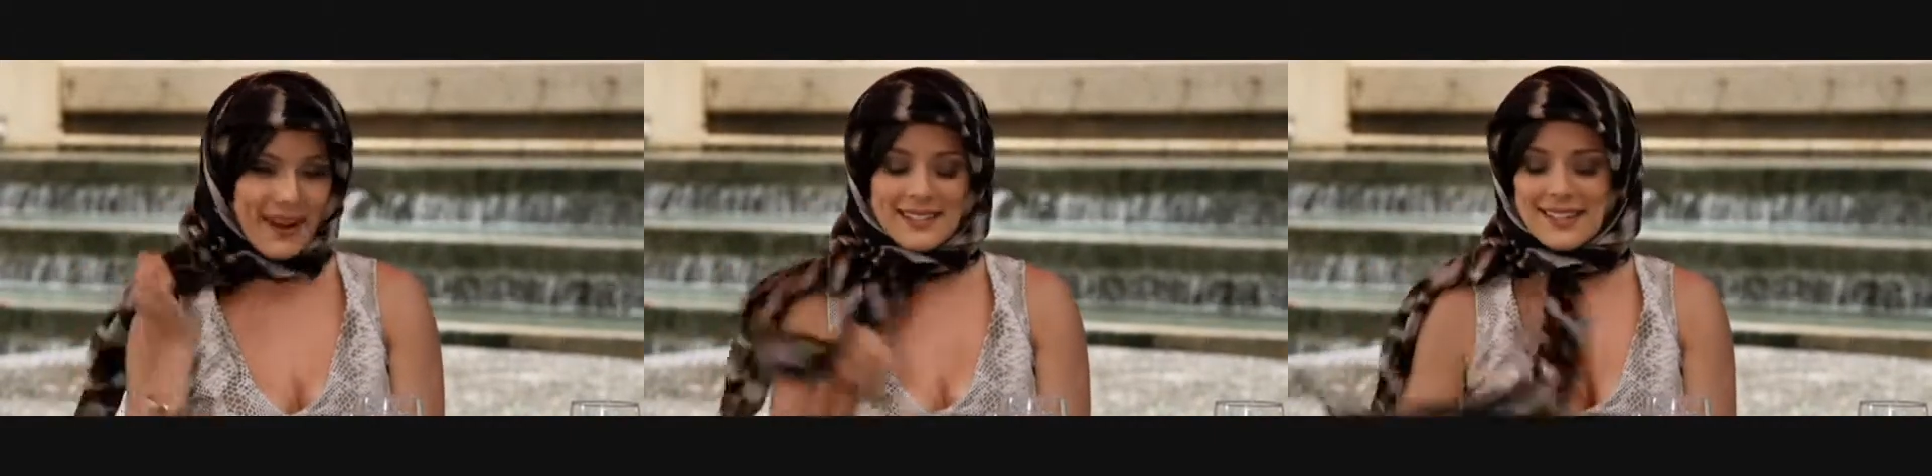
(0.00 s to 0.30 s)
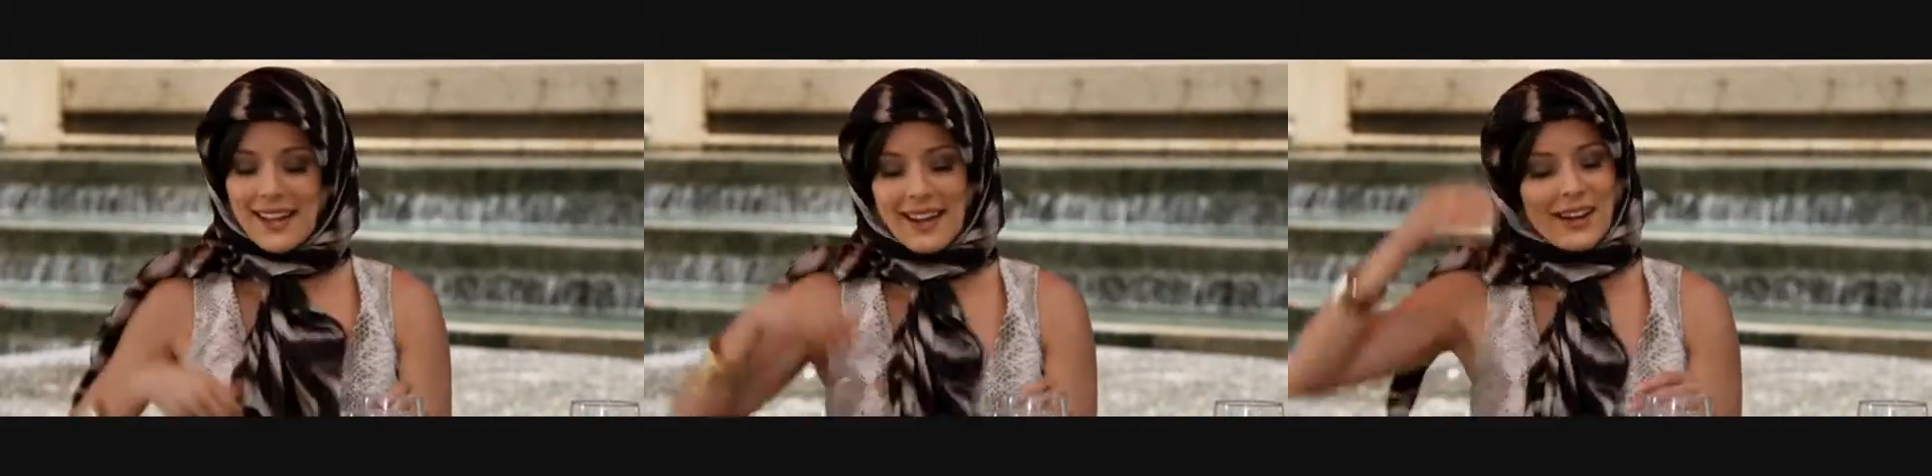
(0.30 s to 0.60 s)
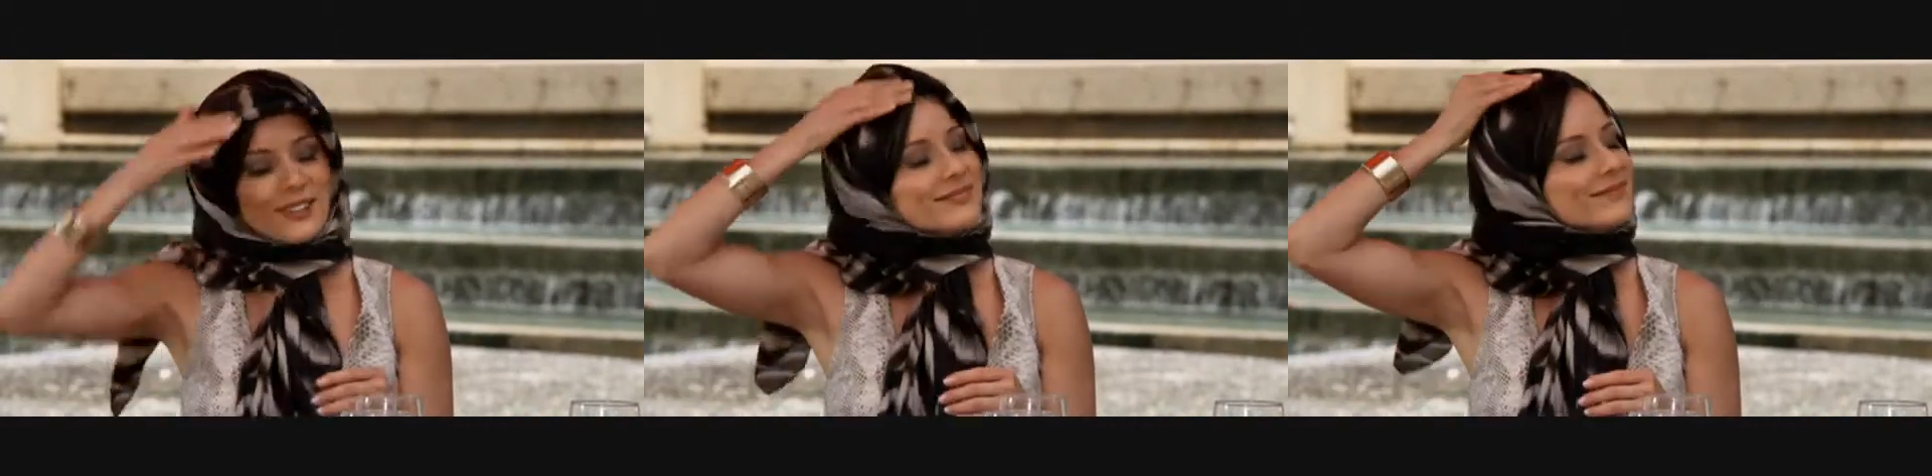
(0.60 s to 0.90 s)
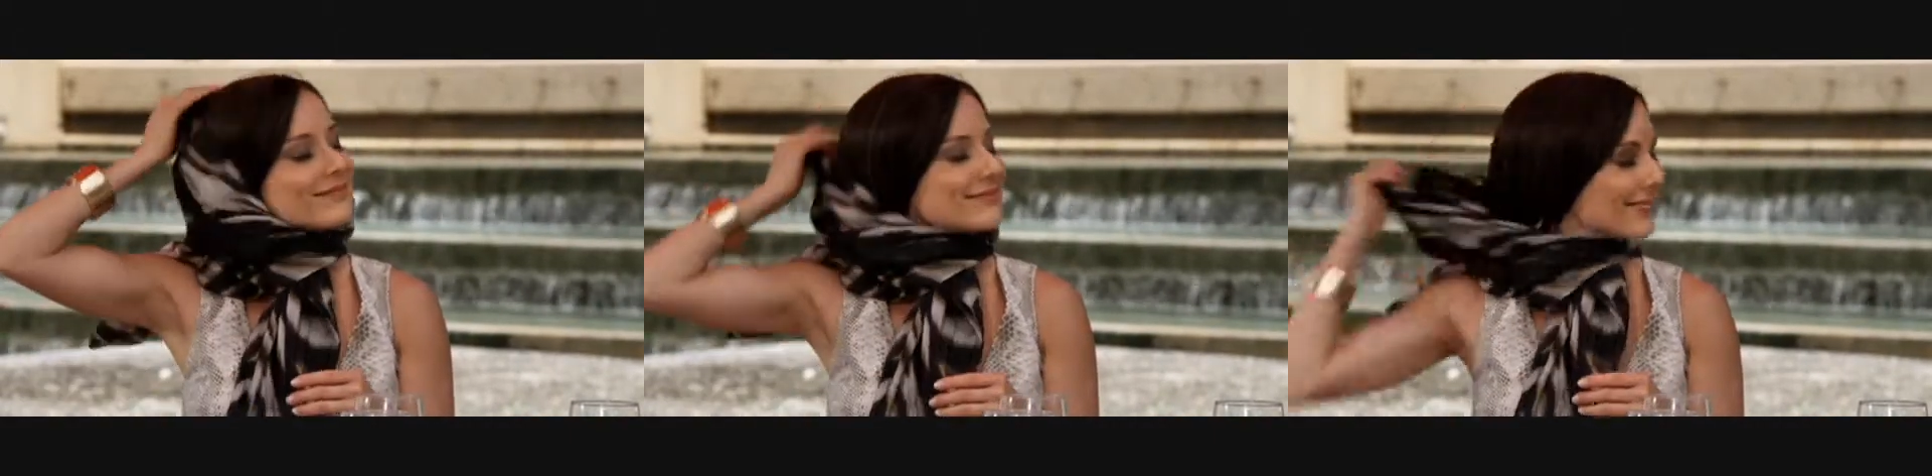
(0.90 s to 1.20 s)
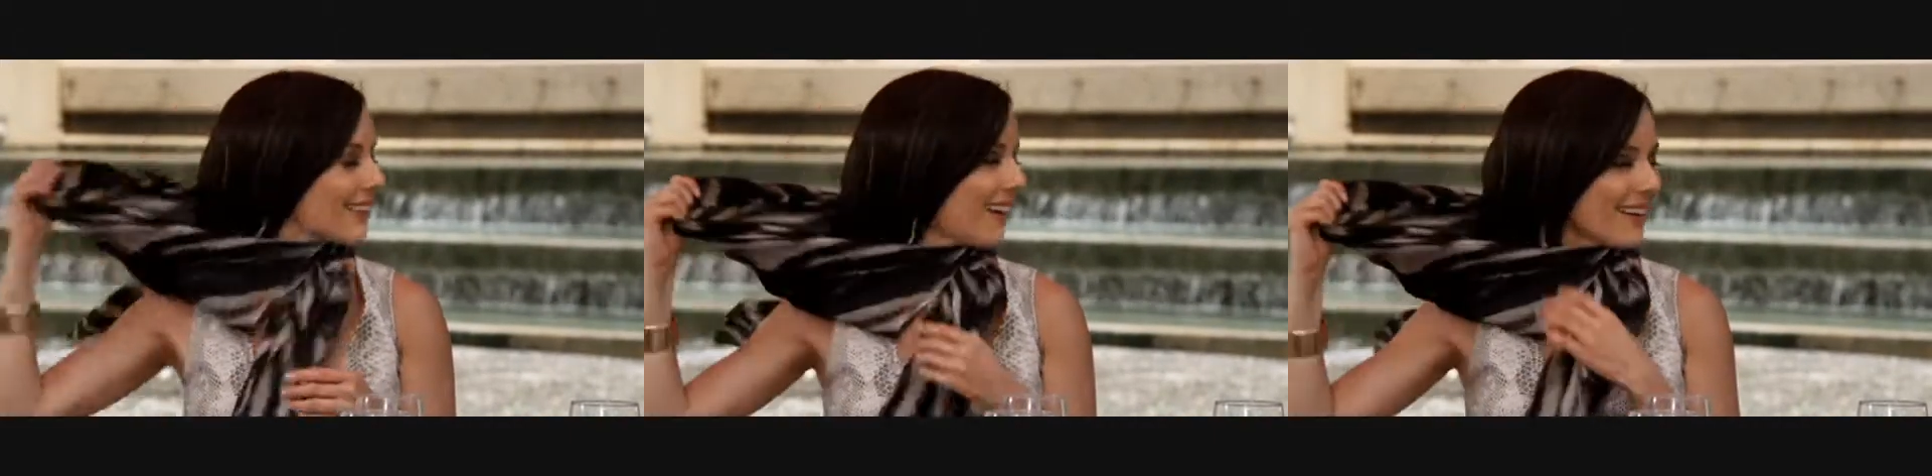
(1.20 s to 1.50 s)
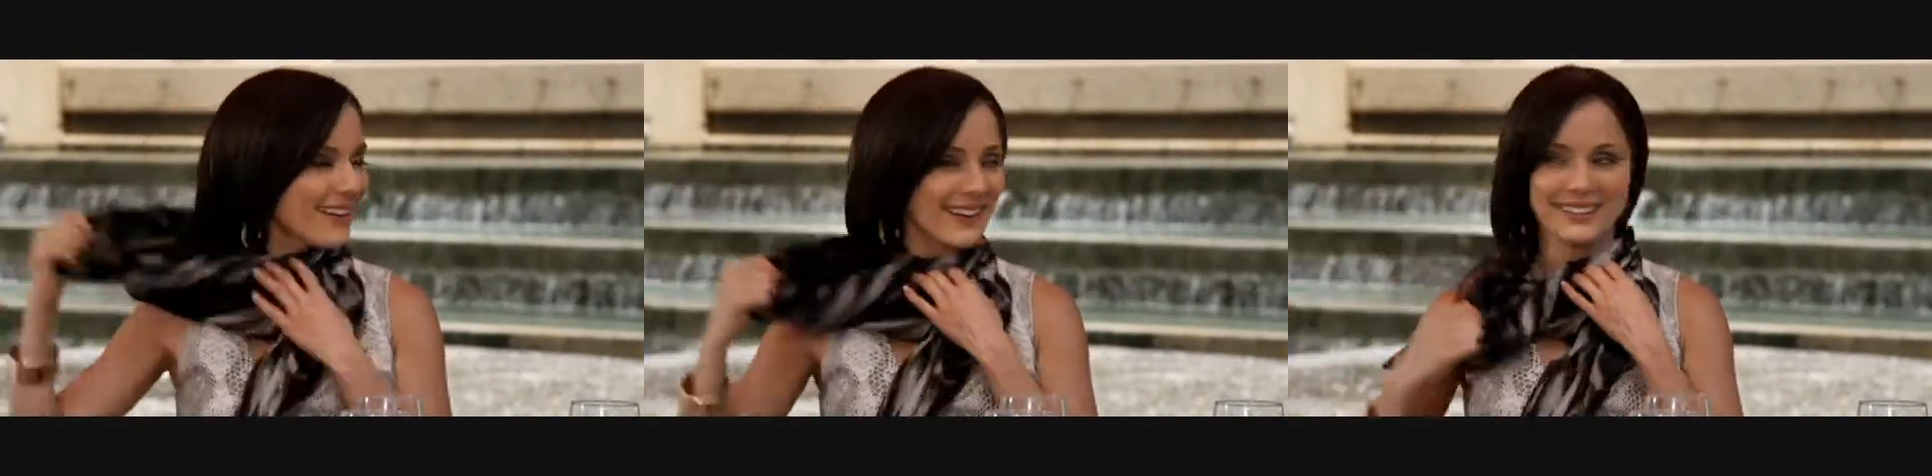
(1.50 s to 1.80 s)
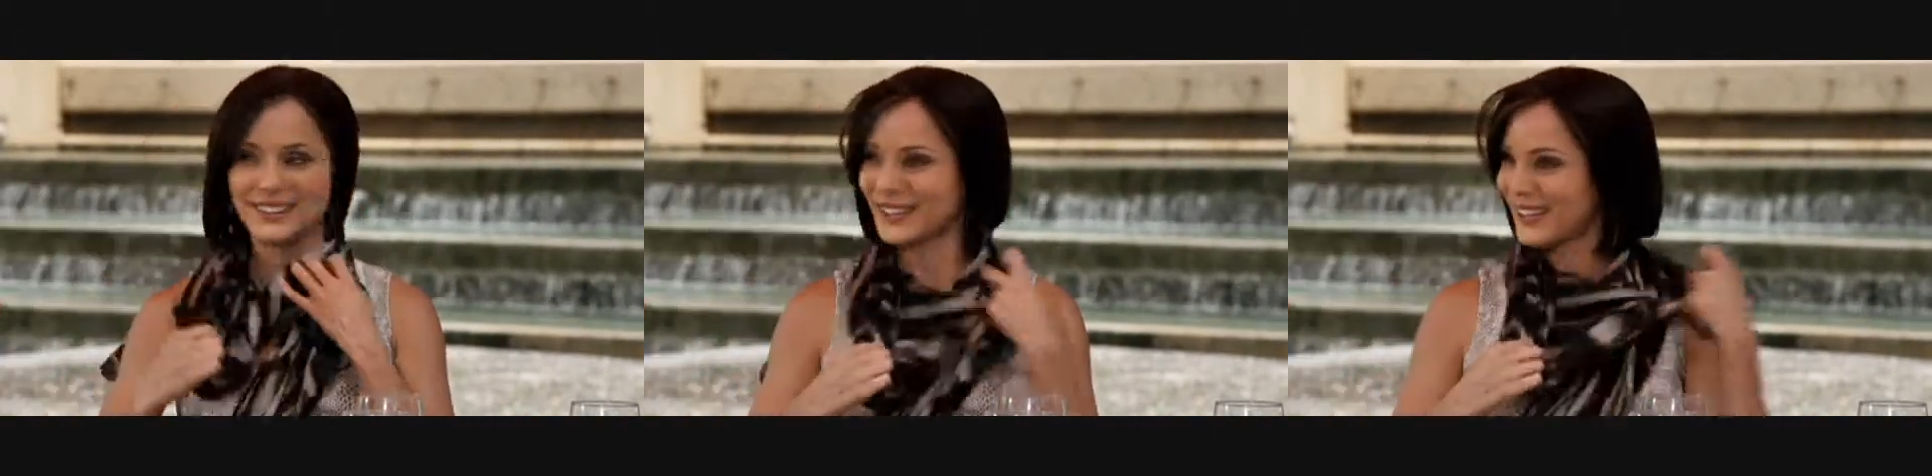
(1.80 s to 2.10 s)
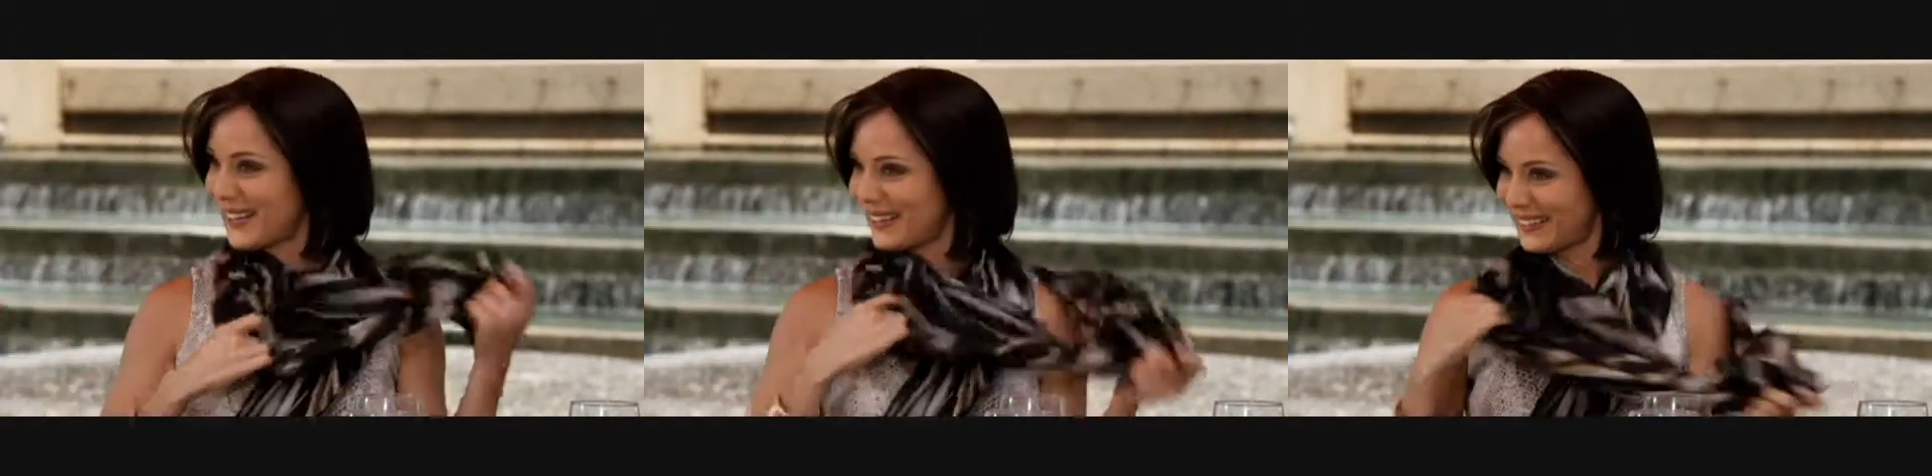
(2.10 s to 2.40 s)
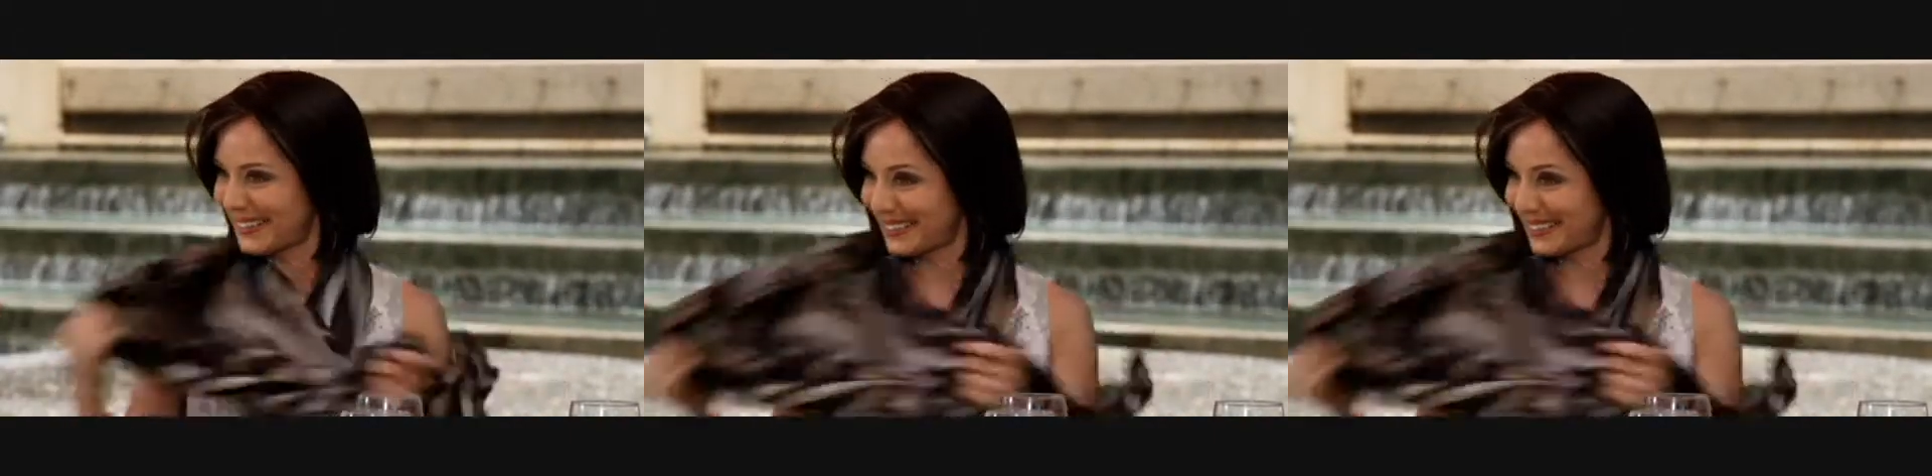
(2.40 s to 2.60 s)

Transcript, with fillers: but now I look like